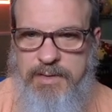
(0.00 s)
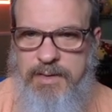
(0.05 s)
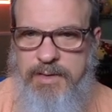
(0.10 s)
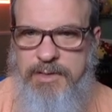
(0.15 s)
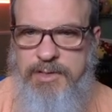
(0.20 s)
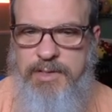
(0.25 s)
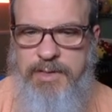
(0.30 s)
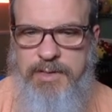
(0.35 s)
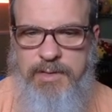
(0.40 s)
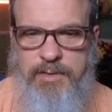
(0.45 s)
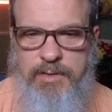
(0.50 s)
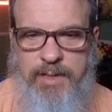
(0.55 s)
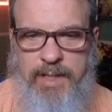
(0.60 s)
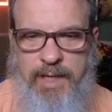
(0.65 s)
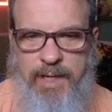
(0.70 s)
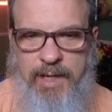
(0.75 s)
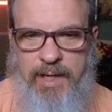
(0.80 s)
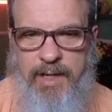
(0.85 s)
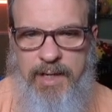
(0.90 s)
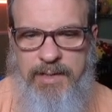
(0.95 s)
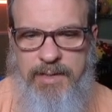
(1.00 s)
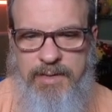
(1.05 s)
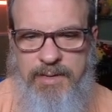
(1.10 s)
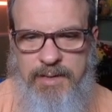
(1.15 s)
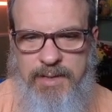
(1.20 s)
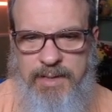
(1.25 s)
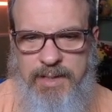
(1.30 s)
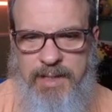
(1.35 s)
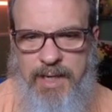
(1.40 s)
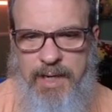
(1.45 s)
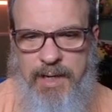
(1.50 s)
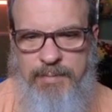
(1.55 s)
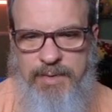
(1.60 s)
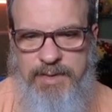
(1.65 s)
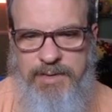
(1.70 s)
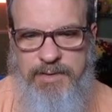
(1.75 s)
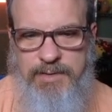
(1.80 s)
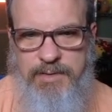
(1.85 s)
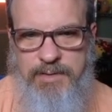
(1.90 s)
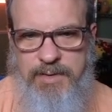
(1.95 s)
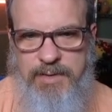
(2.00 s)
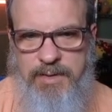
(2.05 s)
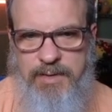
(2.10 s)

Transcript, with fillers: just look at commons.